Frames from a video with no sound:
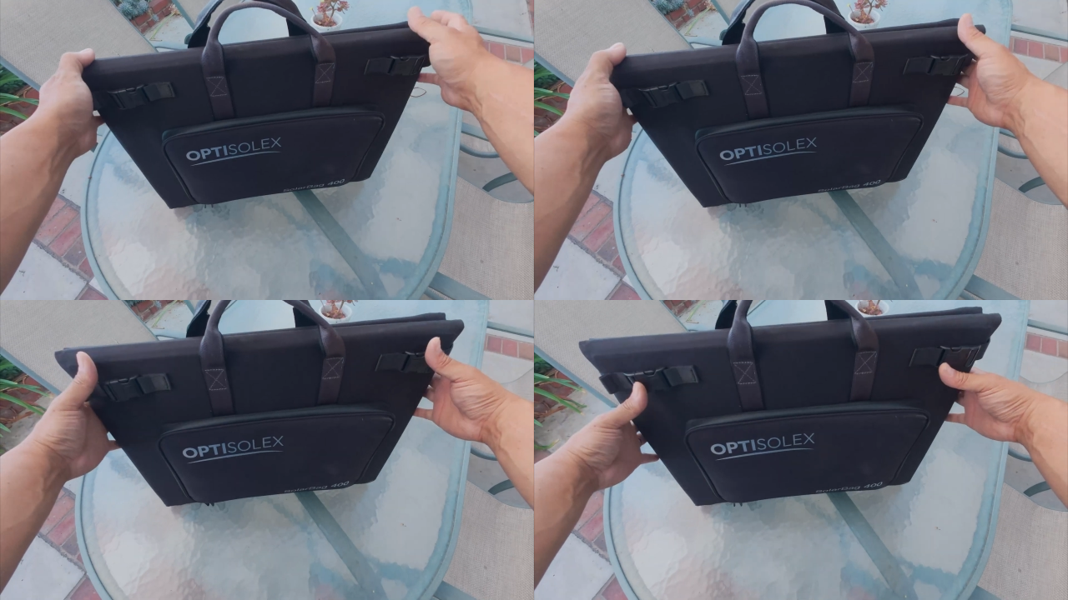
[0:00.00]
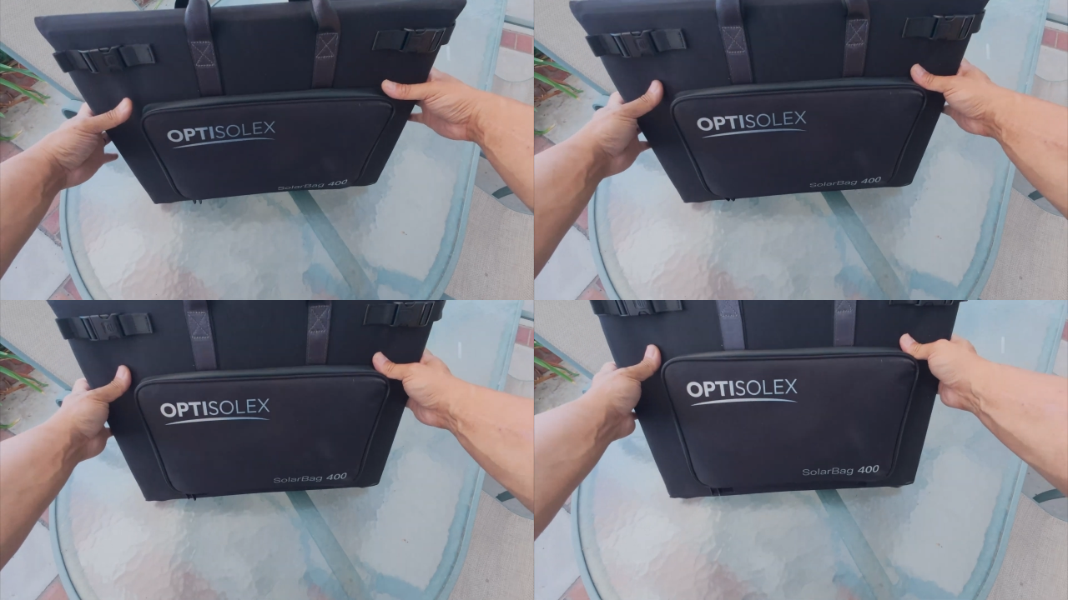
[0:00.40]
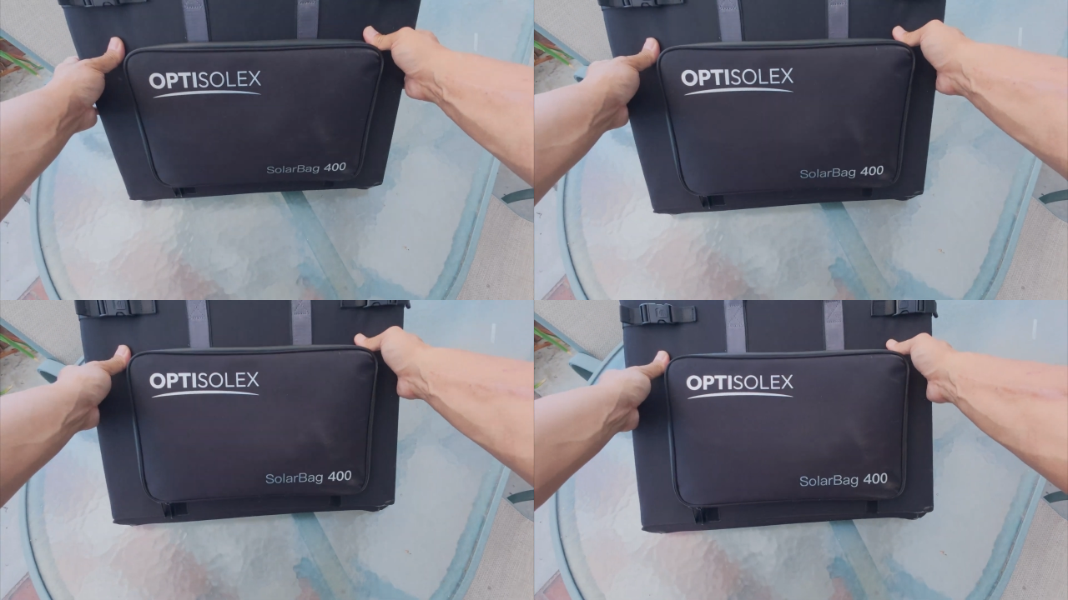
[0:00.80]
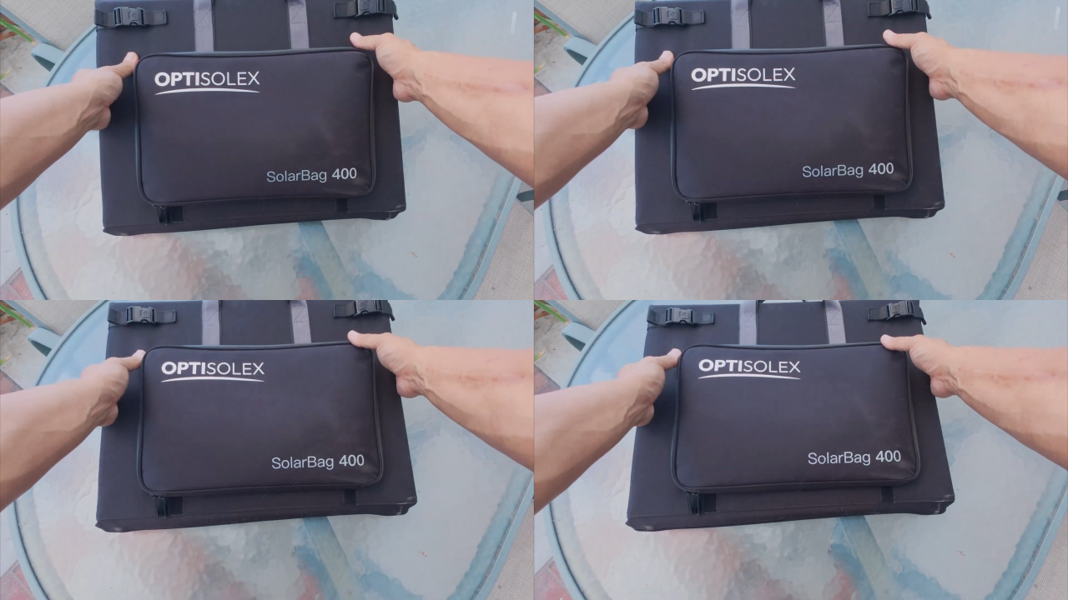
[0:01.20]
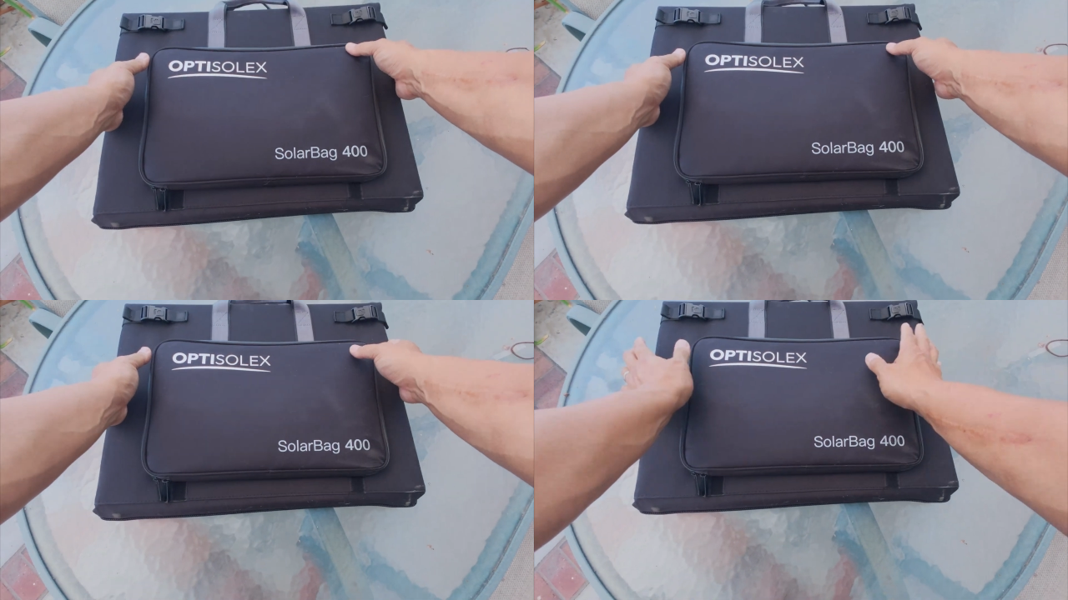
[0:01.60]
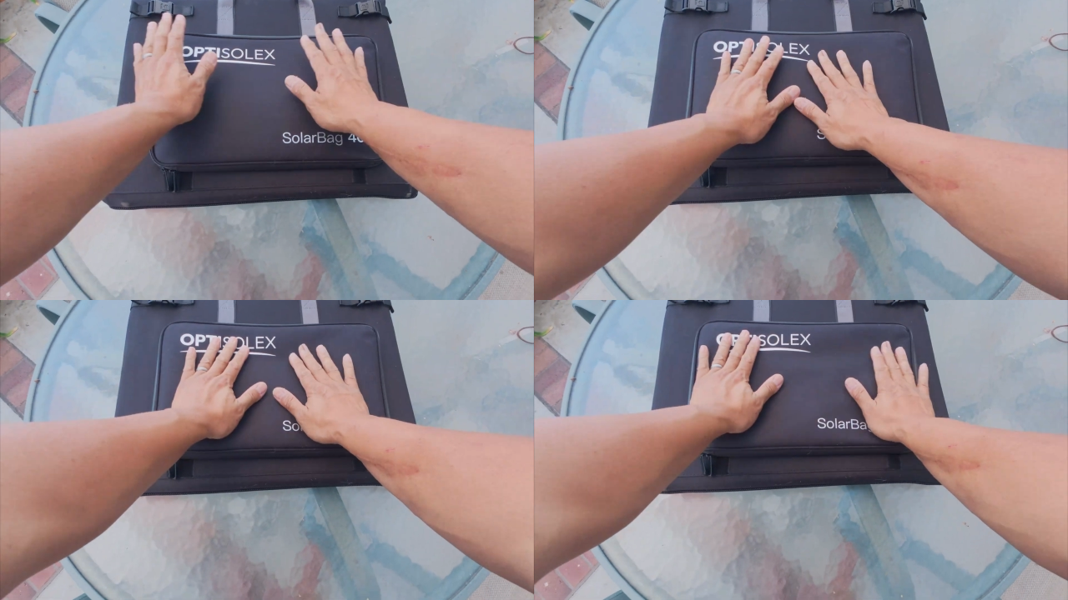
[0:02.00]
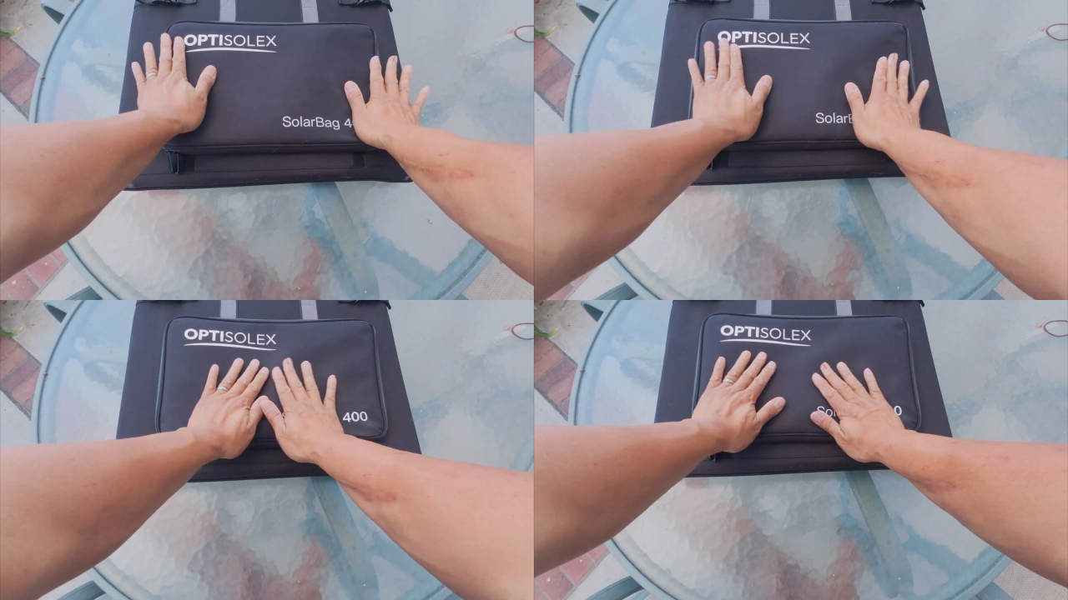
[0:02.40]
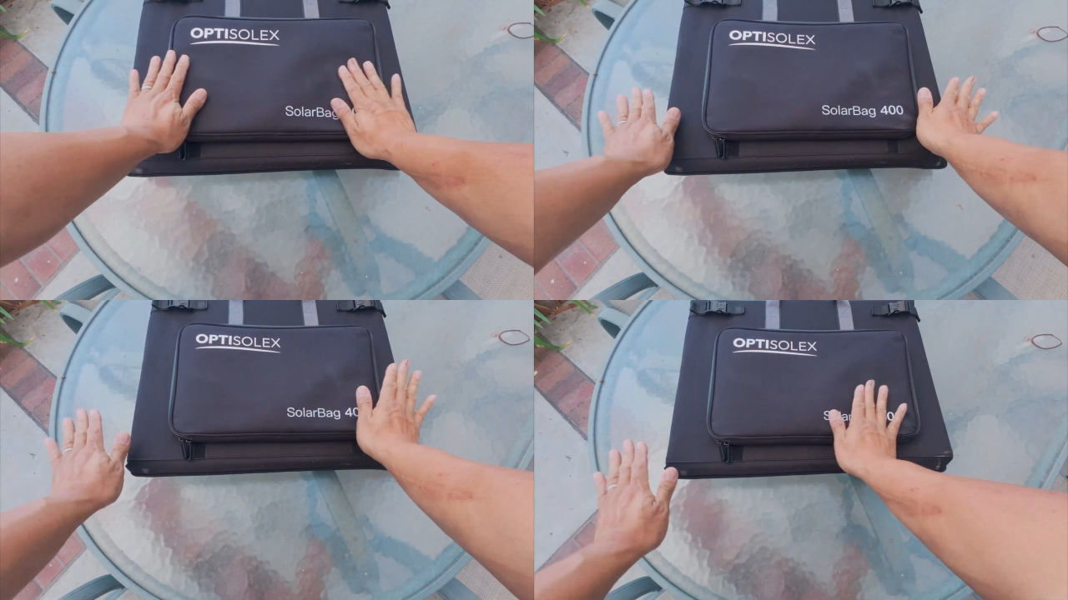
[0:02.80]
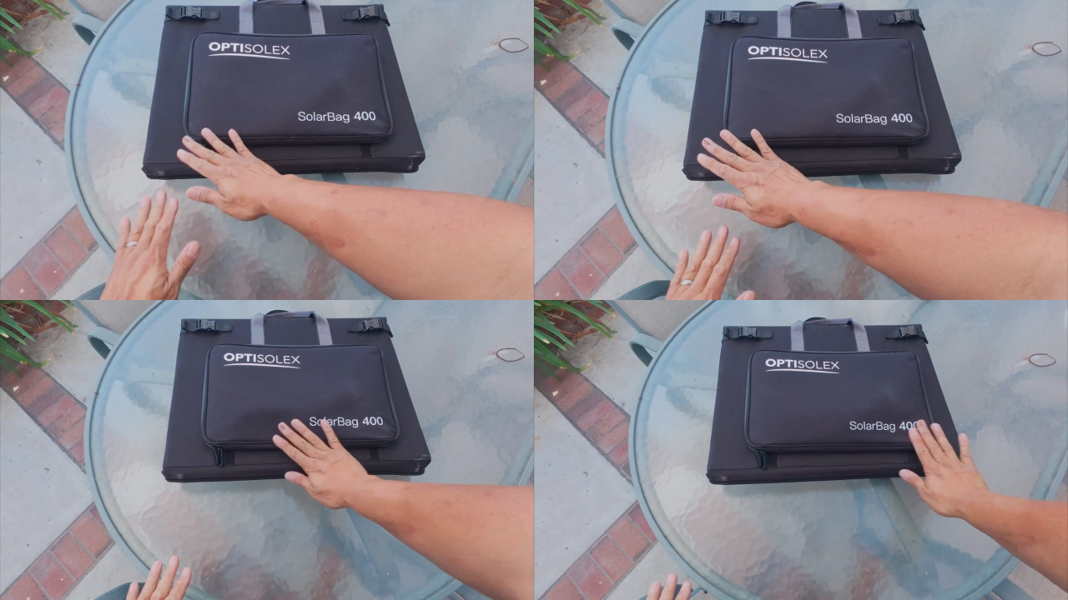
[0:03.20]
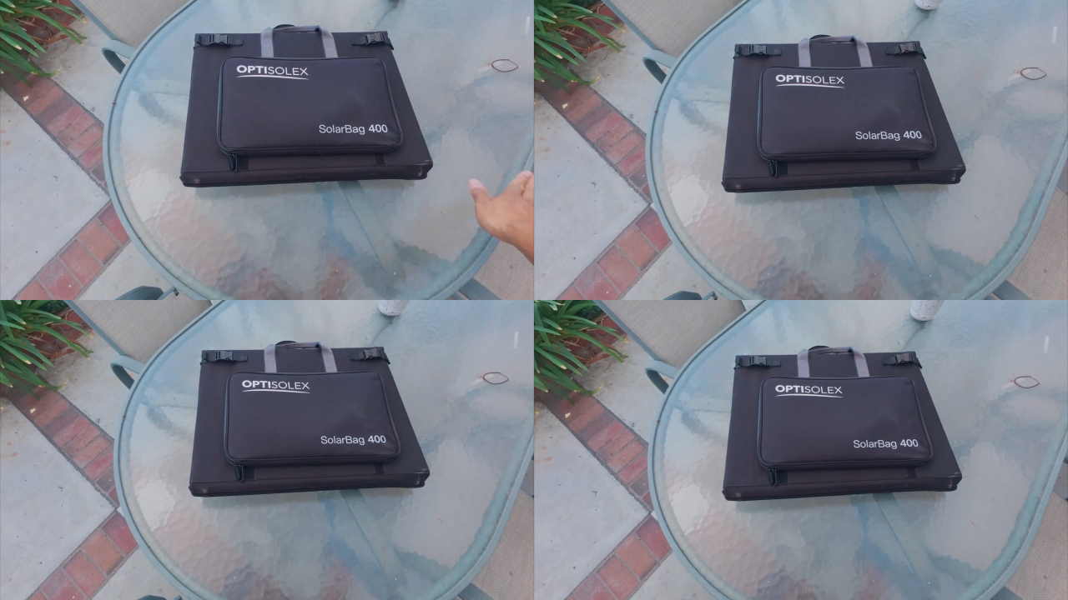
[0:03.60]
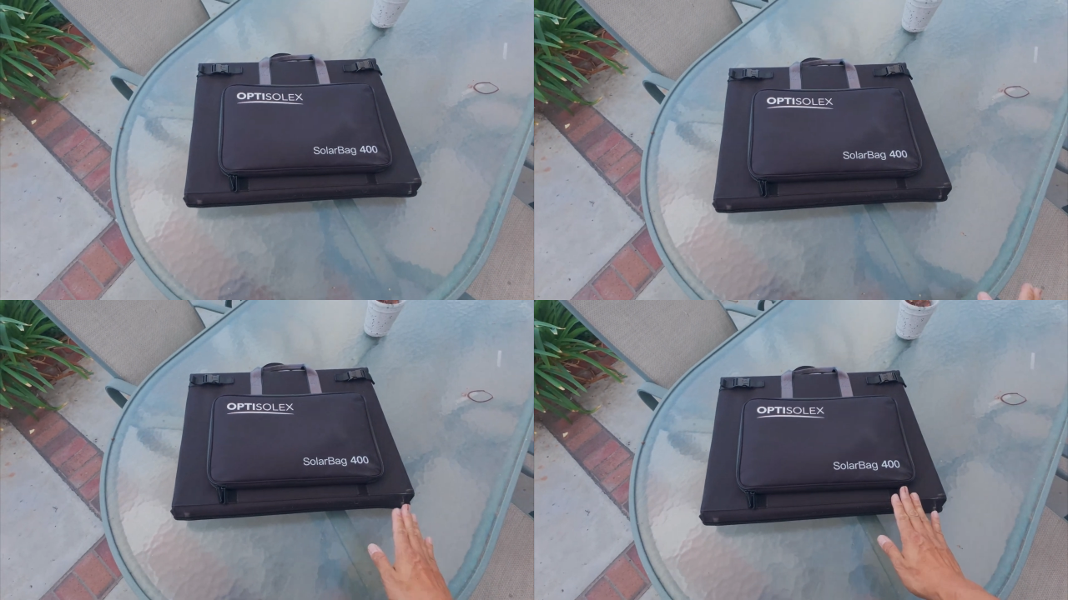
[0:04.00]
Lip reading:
No face is visible, so there are no lips to read.